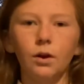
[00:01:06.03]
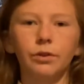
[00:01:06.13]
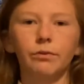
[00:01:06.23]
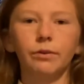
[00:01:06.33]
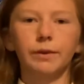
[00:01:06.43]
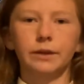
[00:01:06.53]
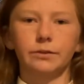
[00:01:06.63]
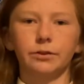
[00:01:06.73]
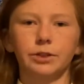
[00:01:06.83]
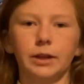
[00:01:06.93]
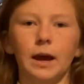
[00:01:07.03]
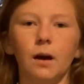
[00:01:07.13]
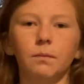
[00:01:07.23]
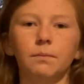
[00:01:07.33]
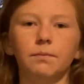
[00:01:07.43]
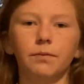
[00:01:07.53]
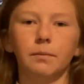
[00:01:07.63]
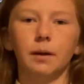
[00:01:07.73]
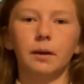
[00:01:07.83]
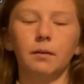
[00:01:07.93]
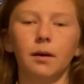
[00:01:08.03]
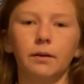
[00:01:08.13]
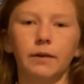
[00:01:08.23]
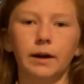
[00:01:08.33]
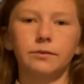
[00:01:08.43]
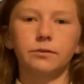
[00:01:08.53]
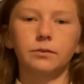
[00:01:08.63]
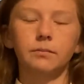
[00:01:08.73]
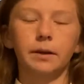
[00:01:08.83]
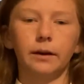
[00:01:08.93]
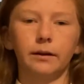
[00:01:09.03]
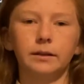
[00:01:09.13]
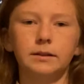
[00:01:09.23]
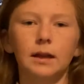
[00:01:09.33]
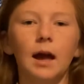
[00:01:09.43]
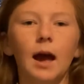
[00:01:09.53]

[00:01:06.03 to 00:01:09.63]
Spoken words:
Through research and help from my advisors and parents,